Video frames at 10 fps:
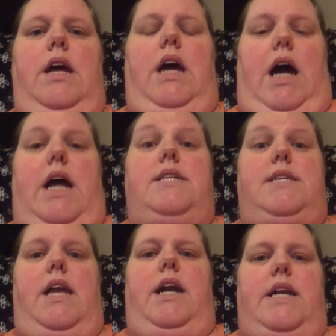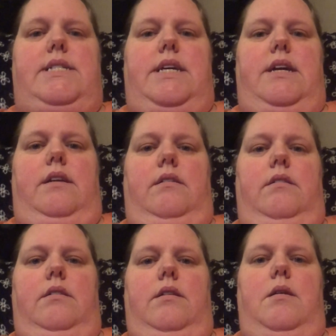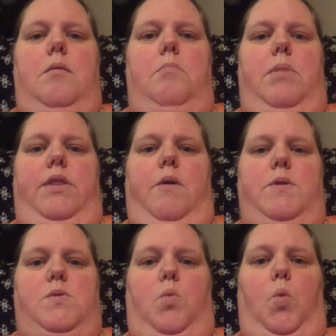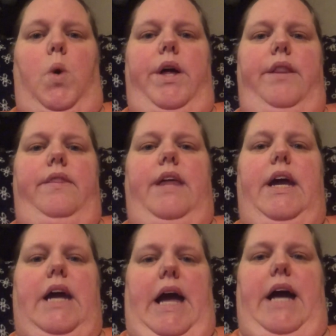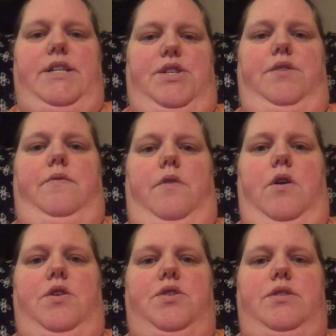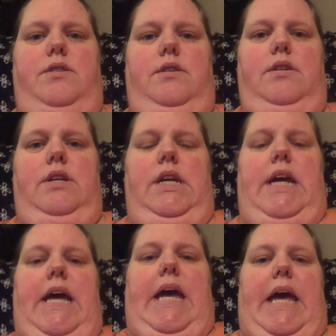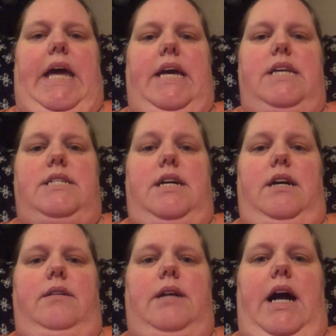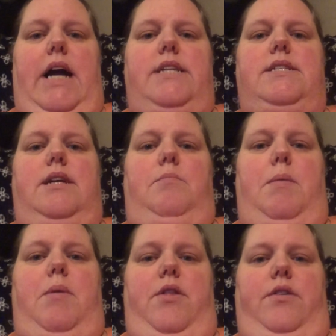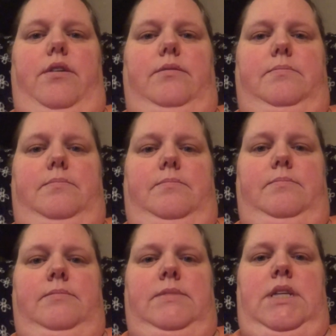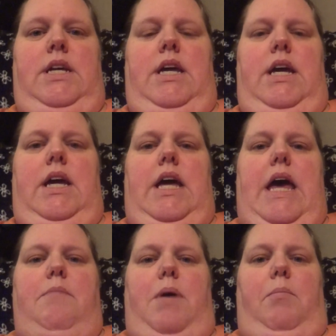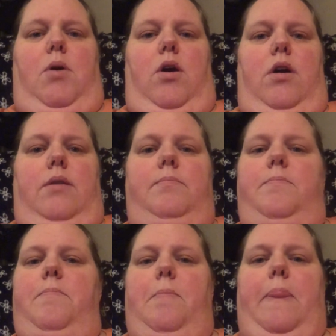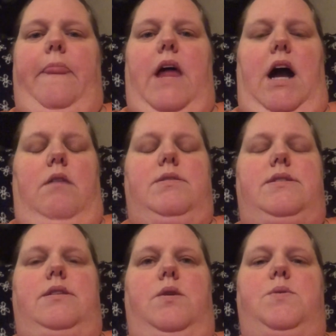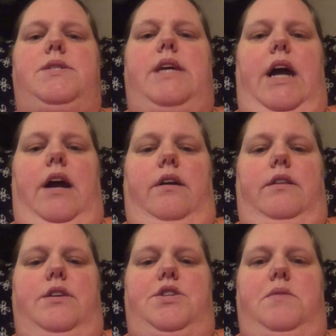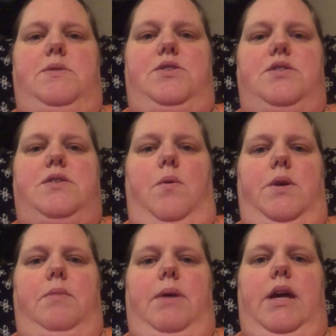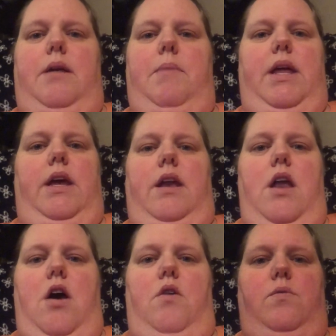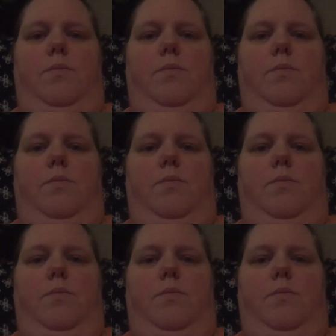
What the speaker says: I decided I did. But there was one thing I had to do first. And I had to tell my mother. And my mom, I was so scared that she was just going to be an immediate no.